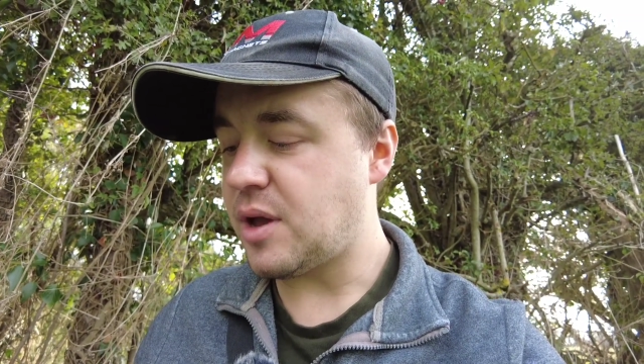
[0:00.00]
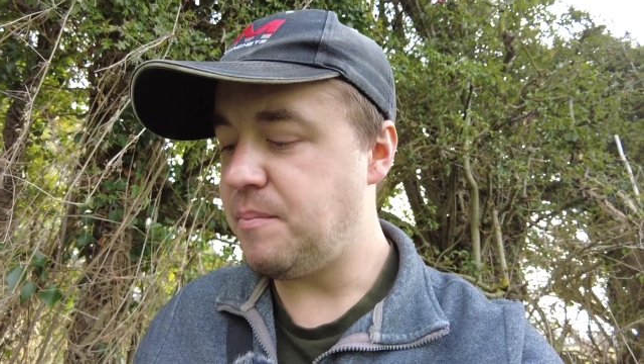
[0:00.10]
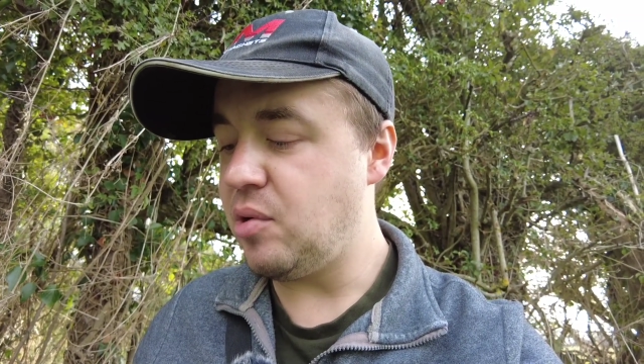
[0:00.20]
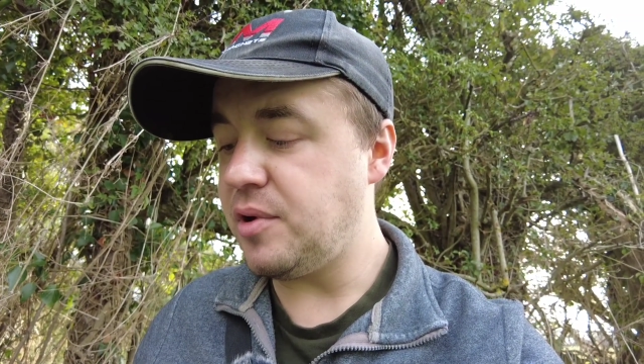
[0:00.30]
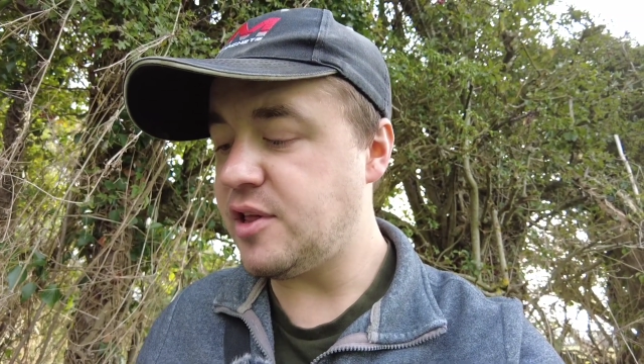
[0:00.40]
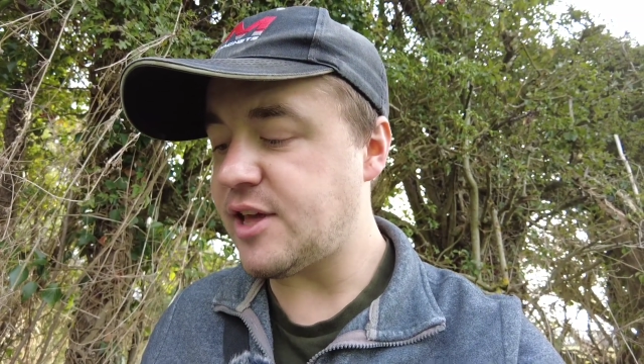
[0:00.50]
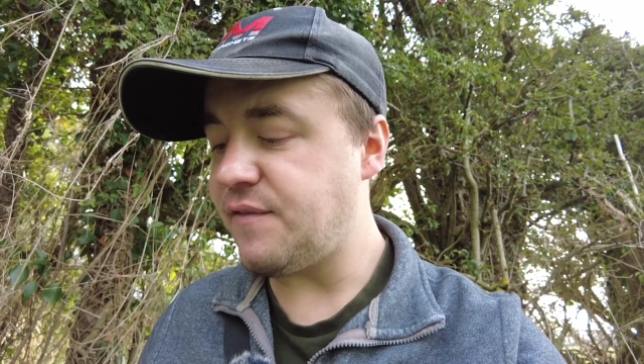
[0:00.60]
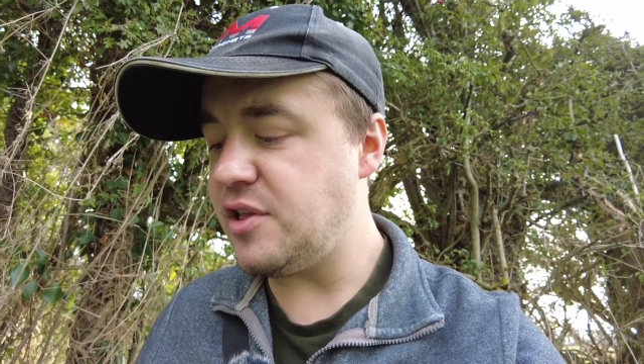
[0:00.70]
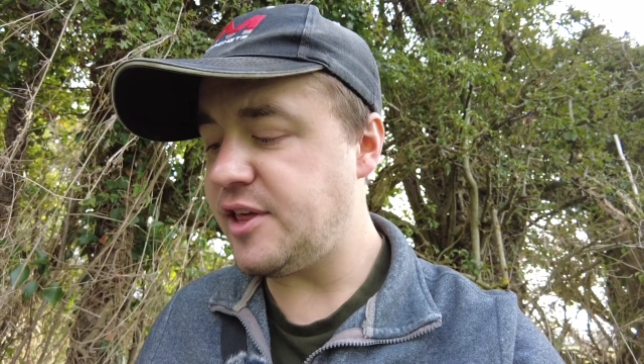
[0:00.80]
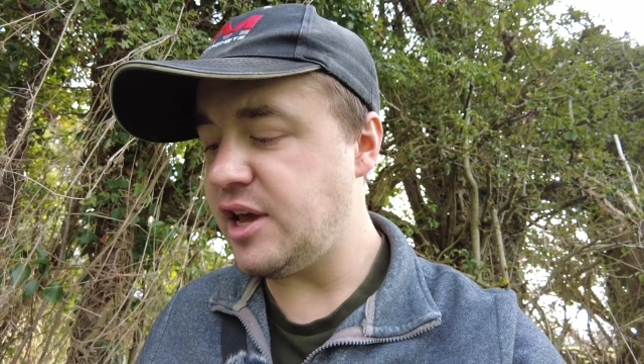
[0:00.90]
built in
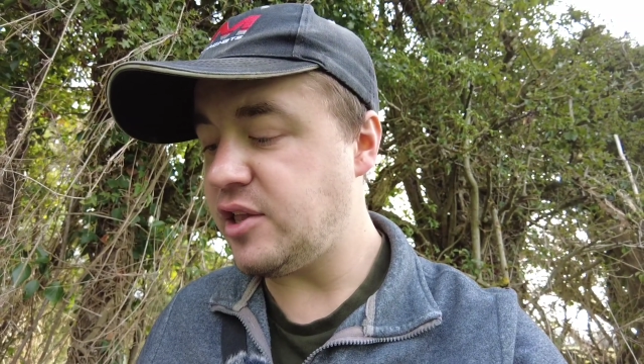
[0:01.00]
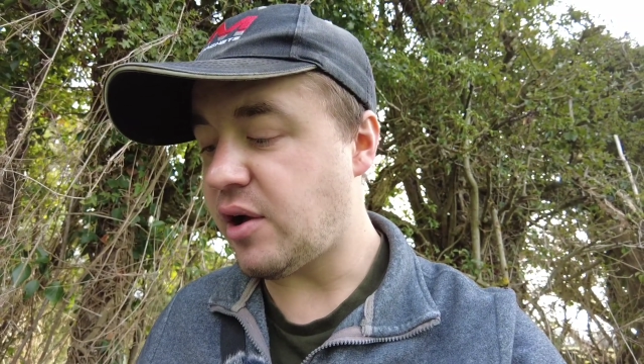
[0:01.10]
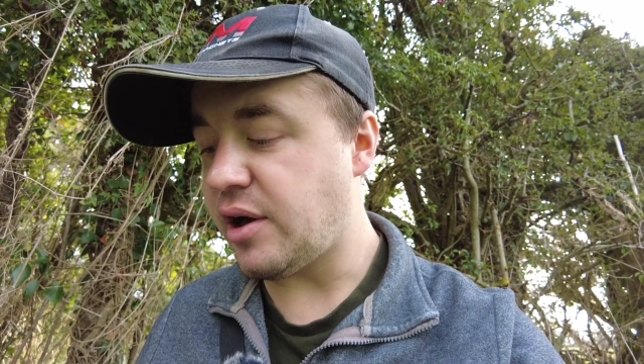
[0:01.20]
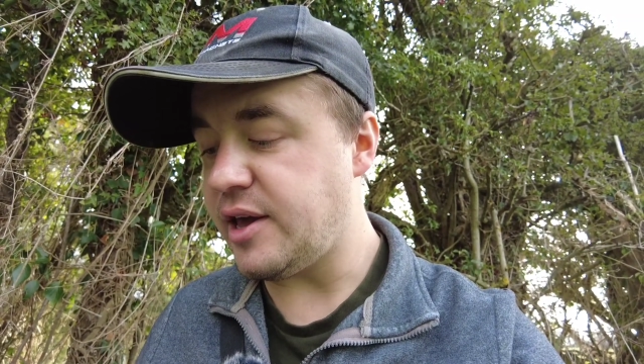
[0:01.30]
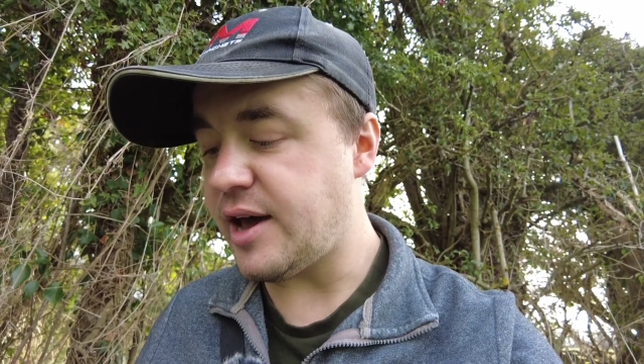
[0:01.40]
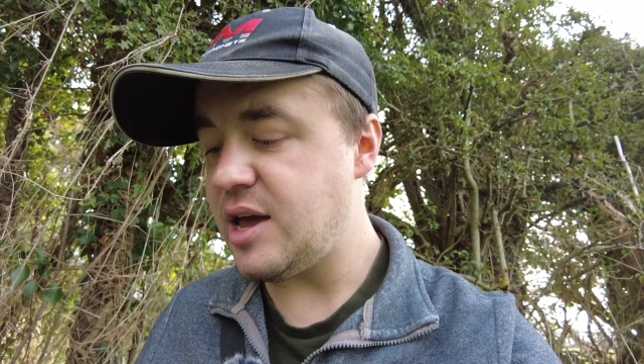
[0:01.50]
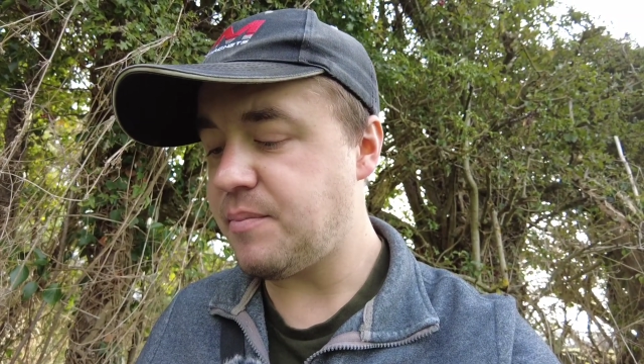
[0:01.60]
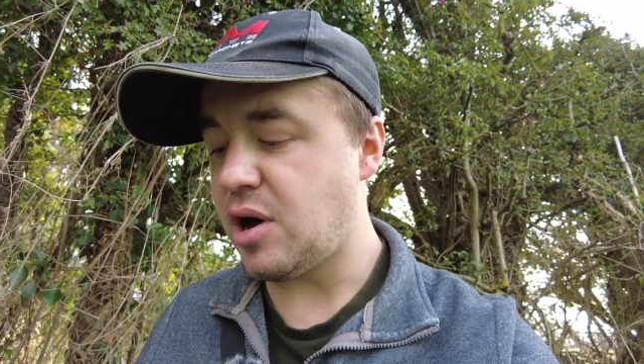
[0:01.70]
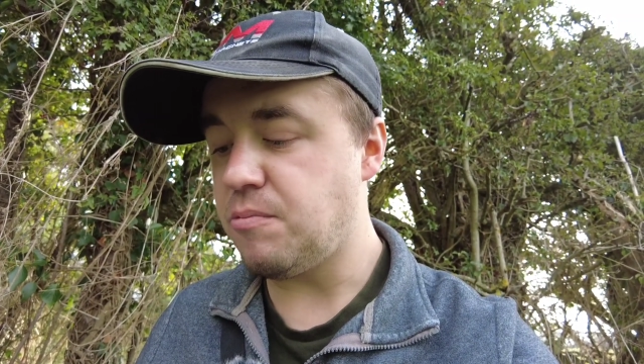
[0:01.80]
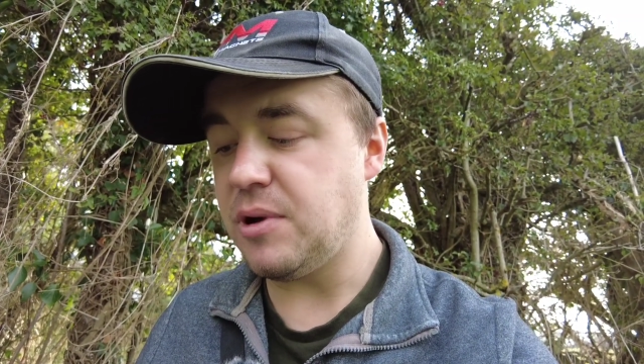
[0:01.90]
1798
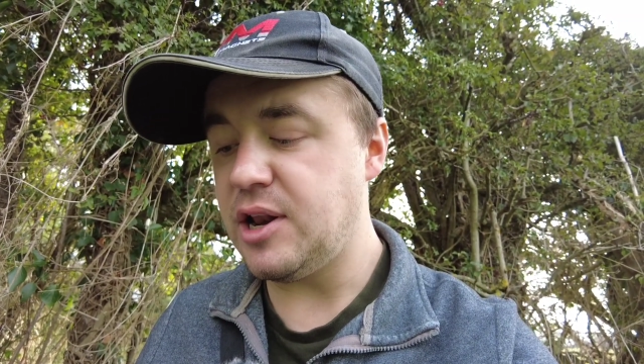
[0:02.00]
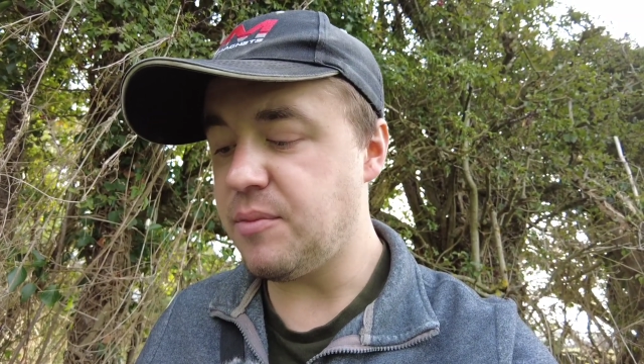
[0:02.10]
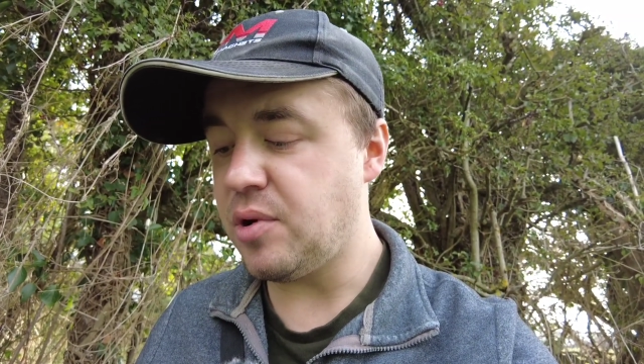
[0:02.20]
by William